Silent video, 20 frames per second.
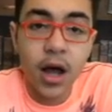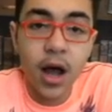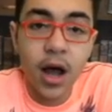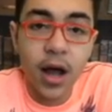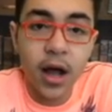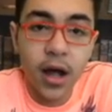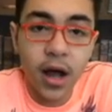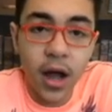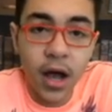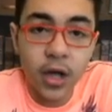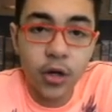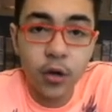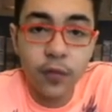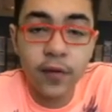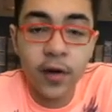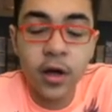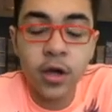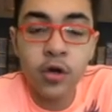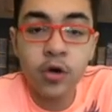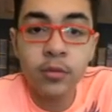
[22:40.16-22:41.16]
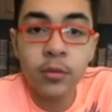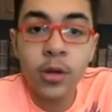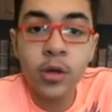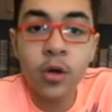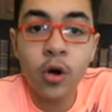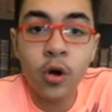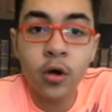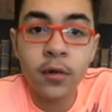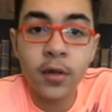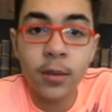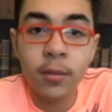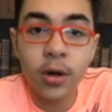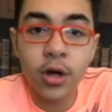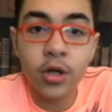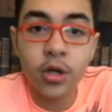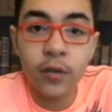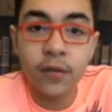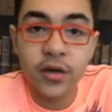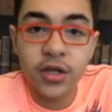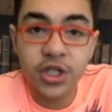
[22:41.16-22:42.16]
a head of a human on the body
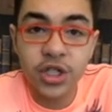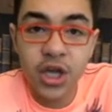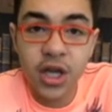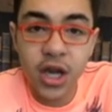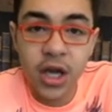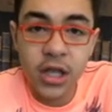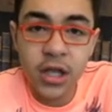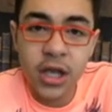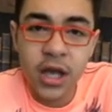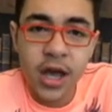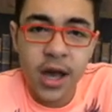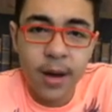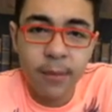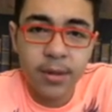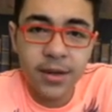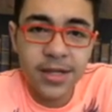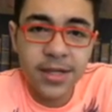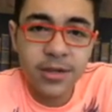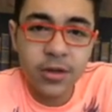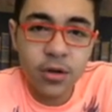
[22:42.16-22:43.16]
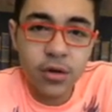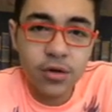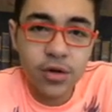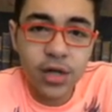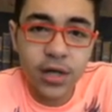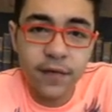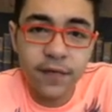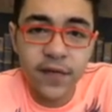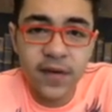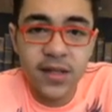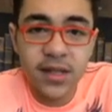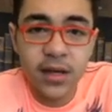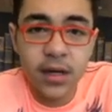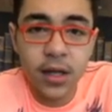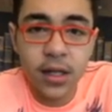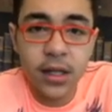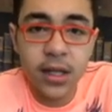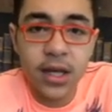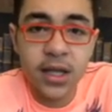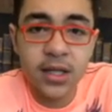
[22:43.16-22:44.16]
of a chicken, but it's not really physical,
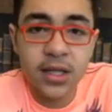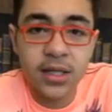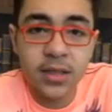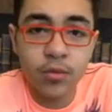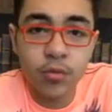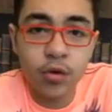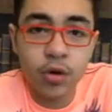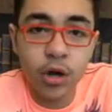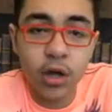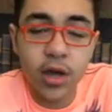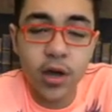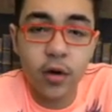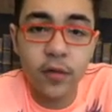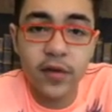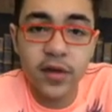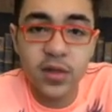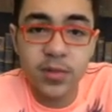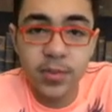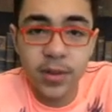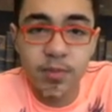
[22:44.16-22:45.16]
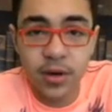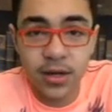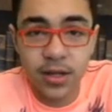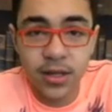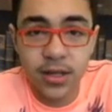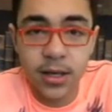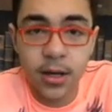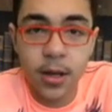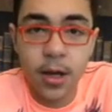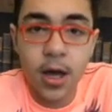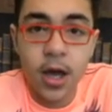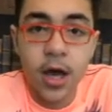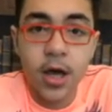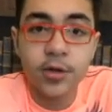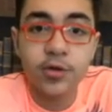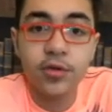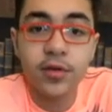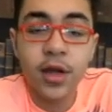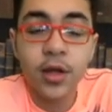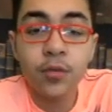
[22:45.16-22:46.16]
it's more like of a spirit. So
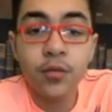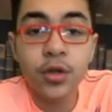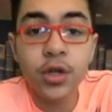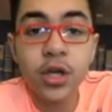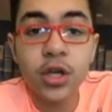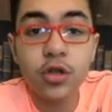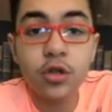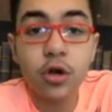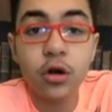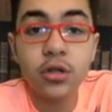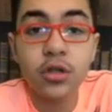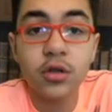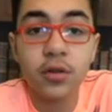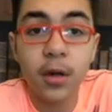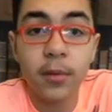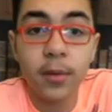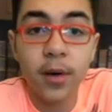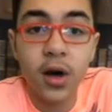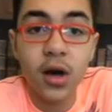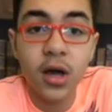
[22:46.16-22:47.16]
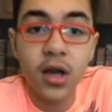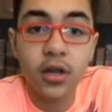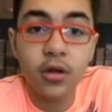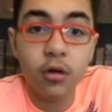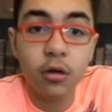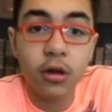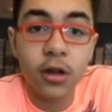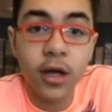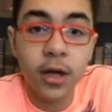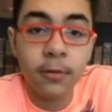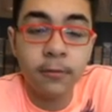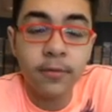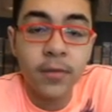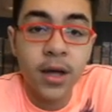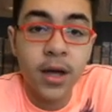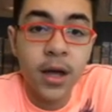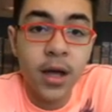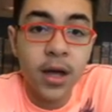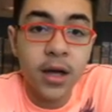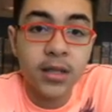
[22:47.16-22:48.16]
then when he talked to the Ba, it told him
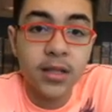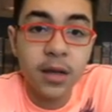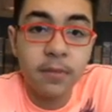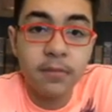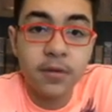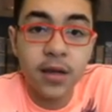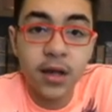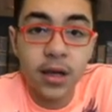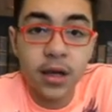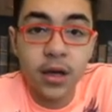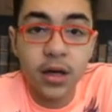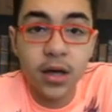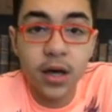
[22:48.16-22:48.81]
something